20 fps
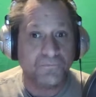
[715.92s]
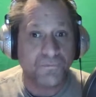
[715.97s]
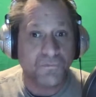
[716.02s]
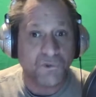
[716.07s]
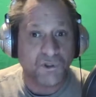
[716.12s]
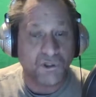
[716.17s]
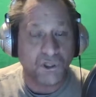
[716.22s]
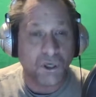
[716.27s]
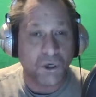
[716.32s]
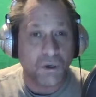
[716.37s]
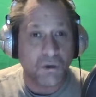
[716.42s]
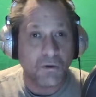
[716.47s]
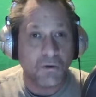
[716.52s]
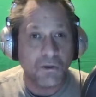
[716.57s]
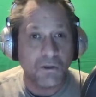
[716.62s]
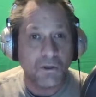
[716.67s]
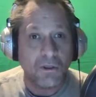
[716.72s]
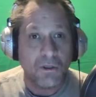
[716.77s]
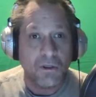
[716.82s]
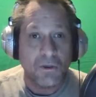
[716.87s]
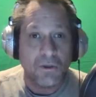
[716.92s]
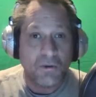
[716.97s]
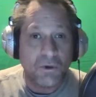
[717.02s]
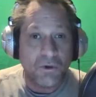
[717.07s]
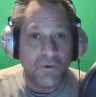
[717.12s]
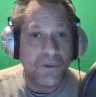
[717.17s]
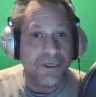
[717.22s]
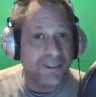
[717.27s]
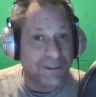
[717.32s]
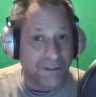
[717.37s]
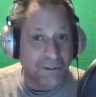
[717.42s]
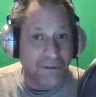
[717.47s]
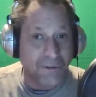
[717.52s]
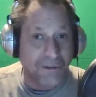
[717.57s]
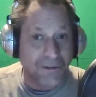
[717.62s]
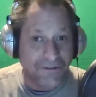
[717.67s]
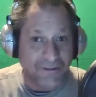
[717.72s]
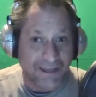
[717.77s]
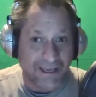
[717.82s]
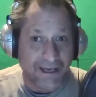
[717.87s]
So what do we do
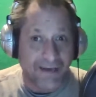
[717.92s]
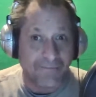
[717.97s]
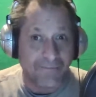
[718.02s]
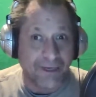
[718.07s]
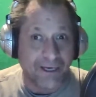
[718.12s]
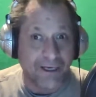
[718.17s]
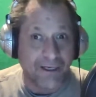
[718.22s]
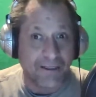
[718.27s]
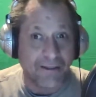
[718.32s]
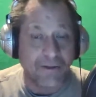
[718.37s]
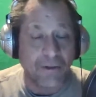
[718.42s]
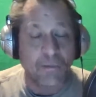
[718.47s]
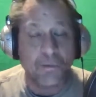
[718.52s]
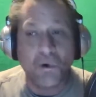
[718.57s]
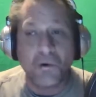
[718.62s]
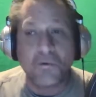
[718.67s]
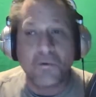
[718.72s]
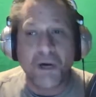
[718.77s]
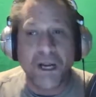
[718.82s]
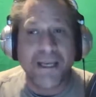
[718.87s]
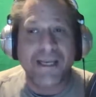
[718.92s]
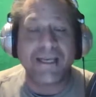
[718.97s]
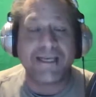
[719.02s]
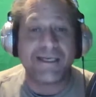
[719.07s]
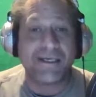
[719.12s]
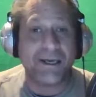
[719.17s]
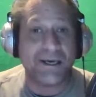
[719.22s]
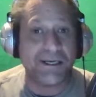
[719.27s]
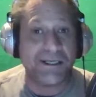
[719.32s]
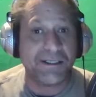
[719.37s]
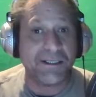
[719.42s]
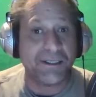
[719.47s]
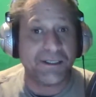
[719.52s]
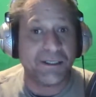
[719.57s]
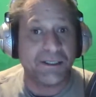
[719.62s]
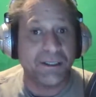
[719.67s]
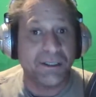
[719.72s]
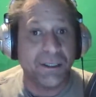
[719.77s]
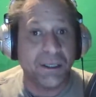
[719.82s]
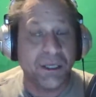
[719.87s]
with that, man? We'll recognize it.
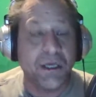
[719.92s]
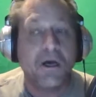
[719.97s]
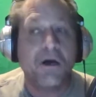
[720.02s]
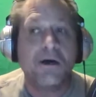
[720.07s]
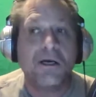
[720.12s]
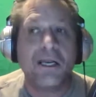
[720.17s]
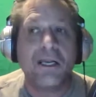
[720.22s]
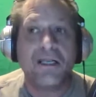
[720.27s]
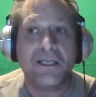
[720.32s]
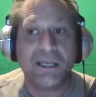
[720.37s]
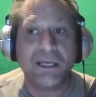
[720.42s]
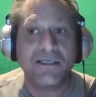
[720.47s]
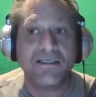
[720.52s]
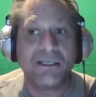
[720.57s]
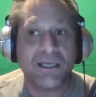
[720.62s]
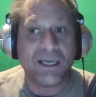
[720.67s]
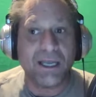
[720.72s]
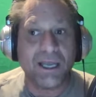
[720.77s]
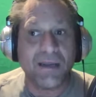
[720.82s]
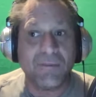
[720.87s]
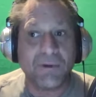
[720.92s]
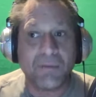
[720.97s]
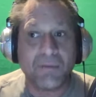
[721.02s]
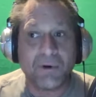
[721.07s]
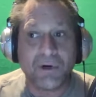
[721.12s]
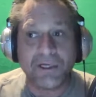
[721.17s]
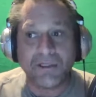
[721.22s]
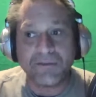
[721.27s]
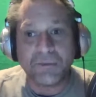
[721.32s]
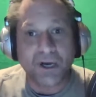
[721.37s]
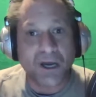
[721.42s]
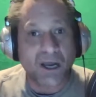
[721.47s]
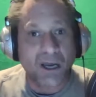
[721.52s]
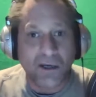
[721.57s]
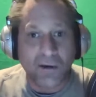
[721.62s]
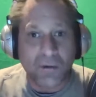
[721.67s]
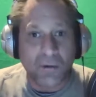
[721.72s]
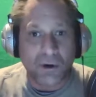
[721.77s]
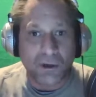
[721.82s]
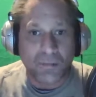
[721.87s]
Okay, yes, am depressed, but
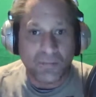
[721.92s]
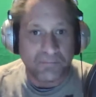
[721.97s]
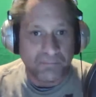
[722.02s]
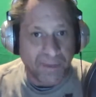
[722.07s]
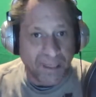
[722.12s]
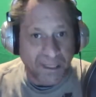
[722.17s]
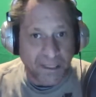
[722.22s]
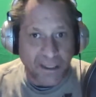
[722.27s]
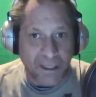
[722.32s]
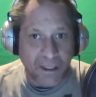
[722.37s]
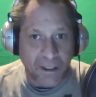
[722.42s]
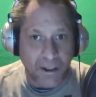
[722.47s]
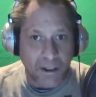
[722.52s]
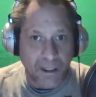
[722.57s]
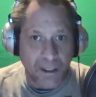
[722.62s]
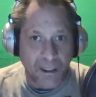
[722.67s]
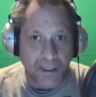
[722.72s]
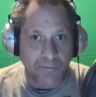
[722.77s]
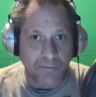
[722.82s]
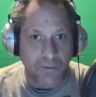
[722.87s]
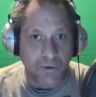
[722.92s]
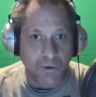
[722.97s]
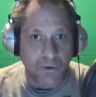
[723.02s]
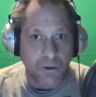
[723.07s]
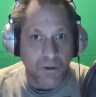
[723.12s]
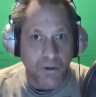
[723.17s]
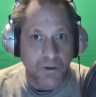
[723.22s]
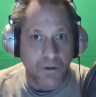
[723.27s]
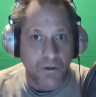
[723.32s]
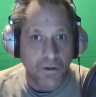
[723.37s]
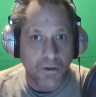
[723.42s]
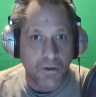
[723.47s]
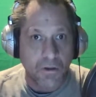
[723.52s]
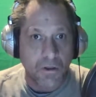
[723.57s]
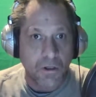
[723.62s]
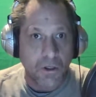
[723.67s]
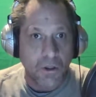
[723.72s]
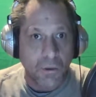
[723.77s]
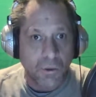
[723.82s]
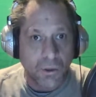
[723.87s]
I don't want to be here anymore.
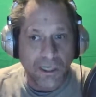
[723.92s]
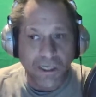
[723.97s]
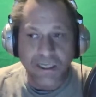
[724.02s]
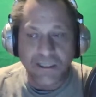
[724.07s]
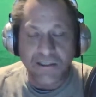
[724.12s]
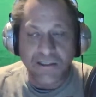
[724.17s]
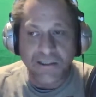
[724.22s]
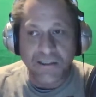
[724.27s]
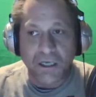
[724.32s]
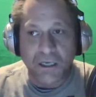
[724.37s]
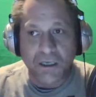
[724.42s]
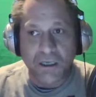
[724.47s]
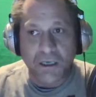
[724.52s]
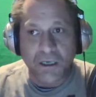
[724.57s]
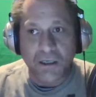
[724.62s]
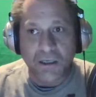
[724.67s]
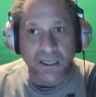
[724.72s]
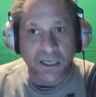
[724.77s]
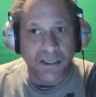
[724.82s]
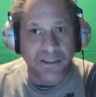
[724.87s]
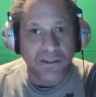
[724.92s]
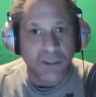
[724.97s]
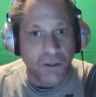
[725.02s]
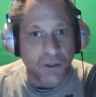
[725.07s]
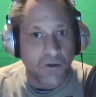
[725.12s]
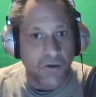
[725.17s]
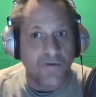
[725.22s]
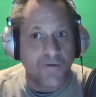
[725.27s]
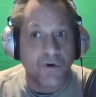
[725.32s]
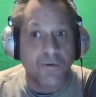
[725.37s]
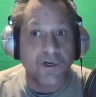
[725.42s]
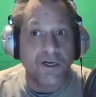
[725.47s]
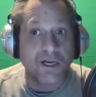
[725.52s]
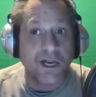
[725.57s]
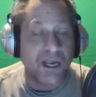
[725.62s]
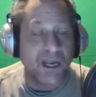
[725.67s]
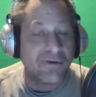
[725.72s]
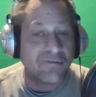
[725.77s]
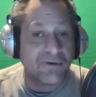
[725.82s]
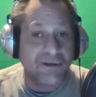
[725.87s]
We can start our days over
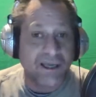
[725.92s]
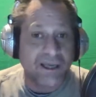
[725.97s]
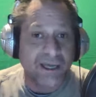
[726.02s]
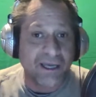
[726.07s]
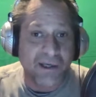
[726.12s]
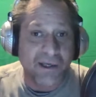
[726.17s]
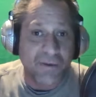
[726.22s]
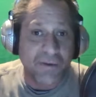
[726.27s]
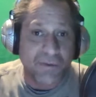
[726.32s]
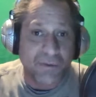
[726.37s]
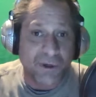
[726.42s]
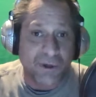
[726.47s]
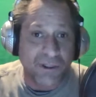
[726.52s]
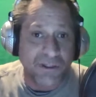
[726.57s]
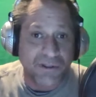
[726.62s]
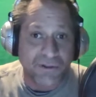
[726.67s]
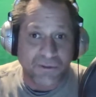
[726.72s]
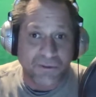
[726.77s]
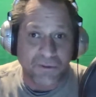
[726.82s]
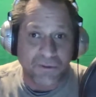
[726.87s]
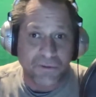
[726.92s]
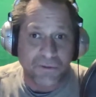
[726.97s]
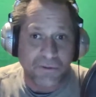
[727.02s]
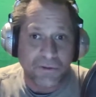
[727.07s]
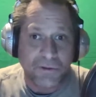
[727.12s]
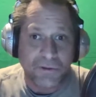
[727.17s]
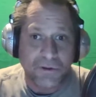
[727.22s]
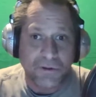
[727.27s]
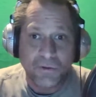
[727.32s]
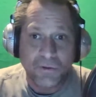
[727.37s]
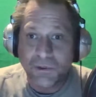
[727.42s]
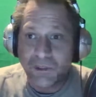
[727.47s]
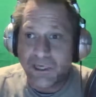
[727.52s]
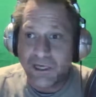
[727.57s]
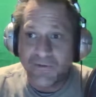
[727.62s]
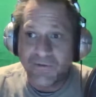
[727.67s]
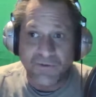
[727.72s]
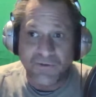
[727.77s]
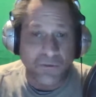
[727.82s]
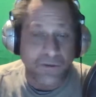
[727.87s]
whenever the heck we want to,
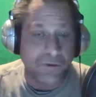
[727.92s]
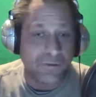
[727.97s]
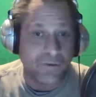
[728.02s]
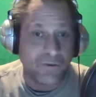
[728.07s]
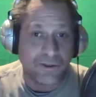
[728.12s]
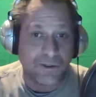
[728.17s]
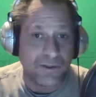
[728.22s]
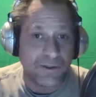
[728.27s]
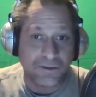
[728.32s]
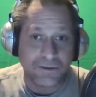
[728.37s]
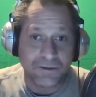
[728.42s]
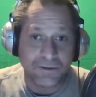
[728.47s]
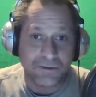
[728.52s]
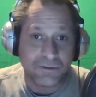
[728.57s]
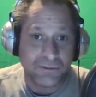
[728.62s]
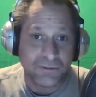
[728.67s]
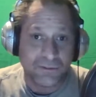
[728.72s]
whenever we want to.